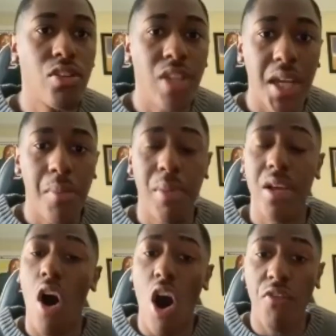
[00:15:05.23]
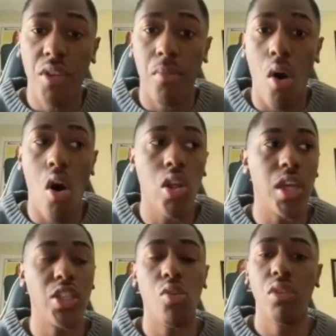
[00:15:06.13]
can play off the ball and
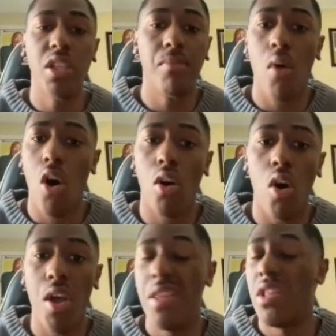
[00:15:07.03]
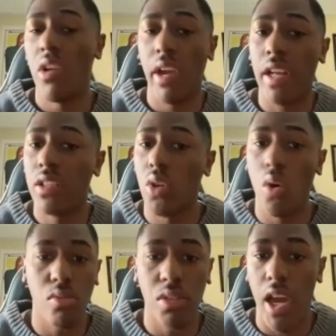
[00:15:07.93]
don't need the ball in their hands the whole time.